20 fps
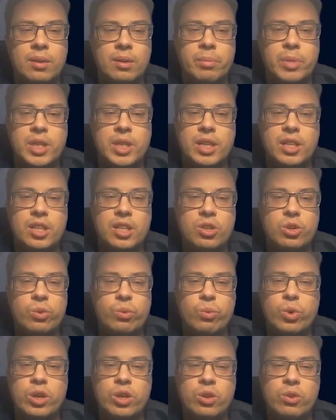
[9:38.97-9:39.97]
But I need to
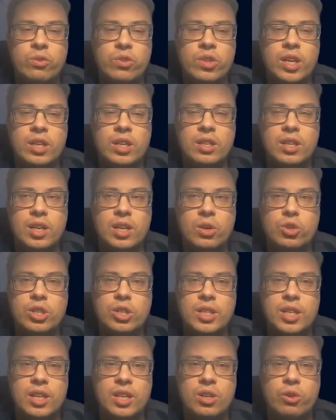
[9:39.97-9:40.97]
warn you that now
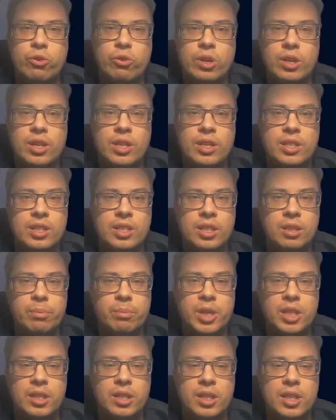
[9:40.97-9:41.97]
JDI Nova is in
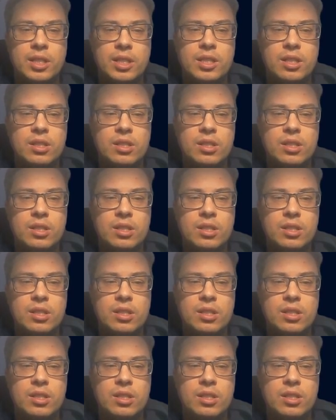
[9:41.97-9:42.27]
beta testing,